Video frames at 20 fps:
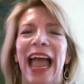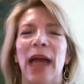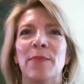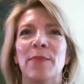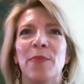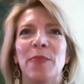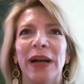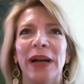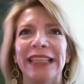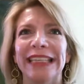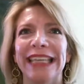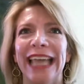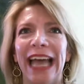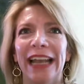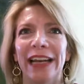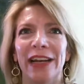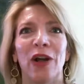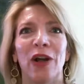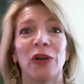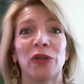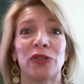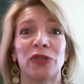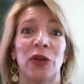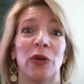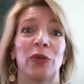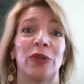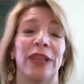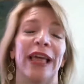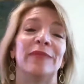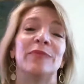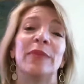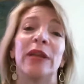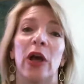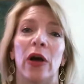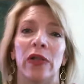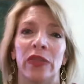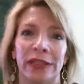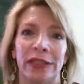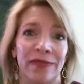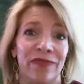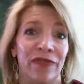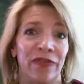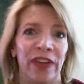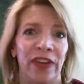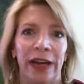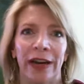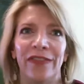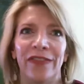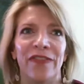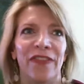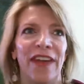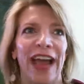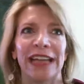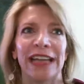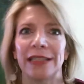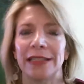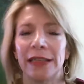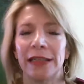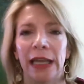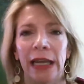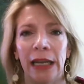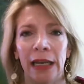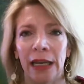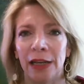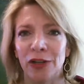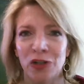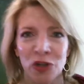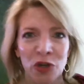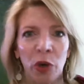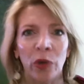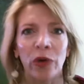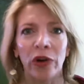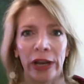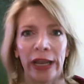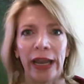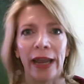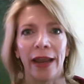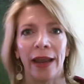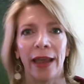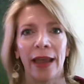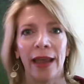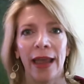but yet it also led me on this very fascinating journey.